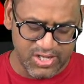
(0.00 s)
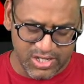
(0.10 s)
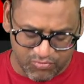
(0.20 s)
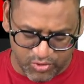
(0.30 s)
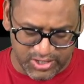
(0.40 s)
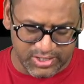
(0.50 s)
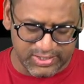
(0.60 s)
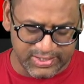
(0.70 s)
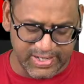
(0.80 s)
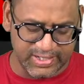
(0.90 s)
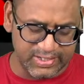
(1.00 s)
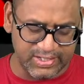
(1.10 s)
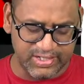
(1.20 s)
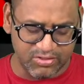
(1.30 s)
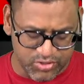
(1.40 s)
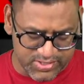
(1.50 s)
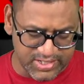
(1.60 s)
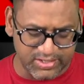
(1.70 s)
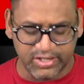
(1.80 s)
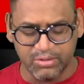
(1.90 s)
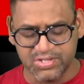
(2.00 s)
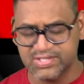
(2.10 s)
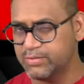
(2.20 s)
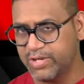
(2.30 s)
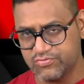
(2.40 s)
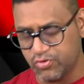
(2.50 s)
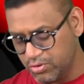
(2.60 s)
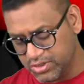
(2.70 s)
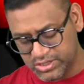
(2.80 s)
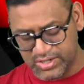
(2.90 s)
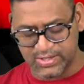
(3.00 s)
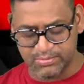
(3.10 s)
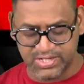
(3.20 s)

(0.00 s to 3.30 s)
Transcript: we get in detail, we see in detail Manzil batch for all the 3 subjects,